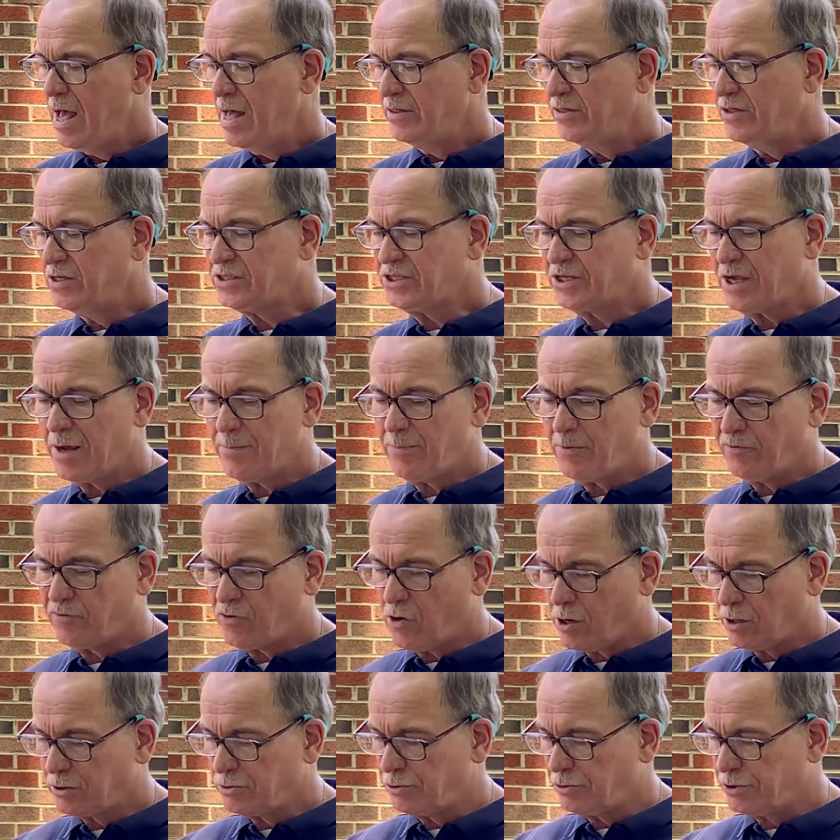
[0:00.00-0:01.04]
This type of
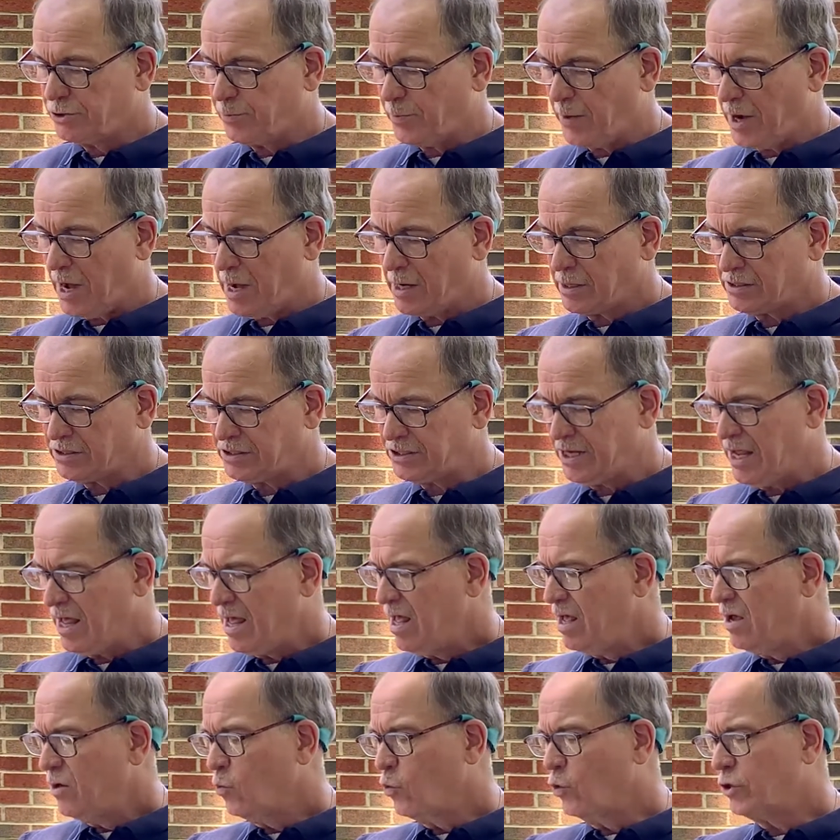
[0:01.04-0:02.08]
cartridge box,
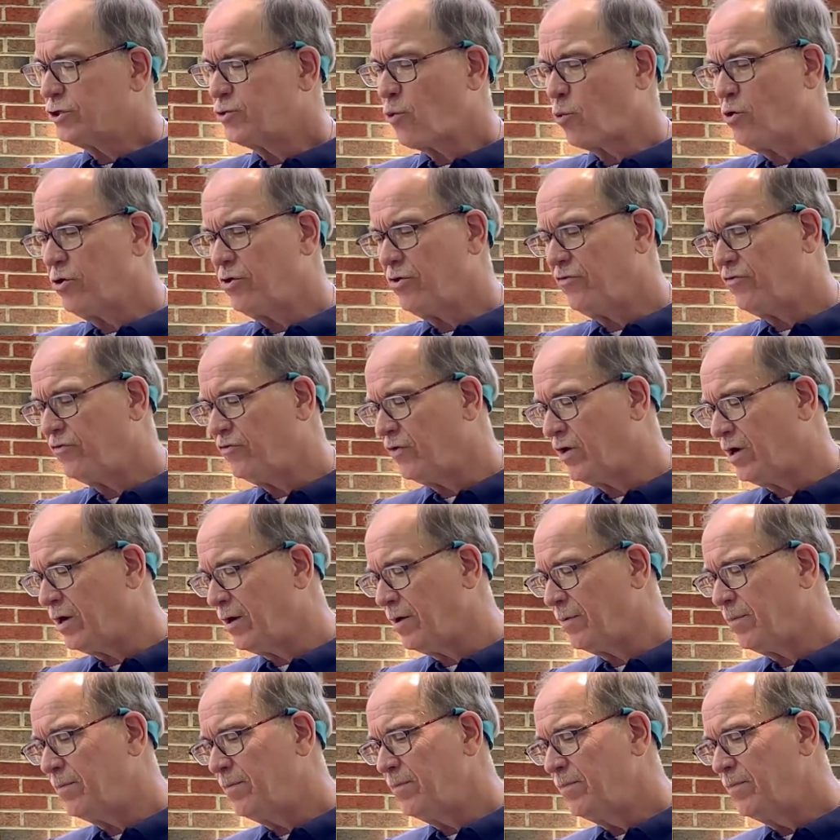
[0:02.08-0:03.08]
which would have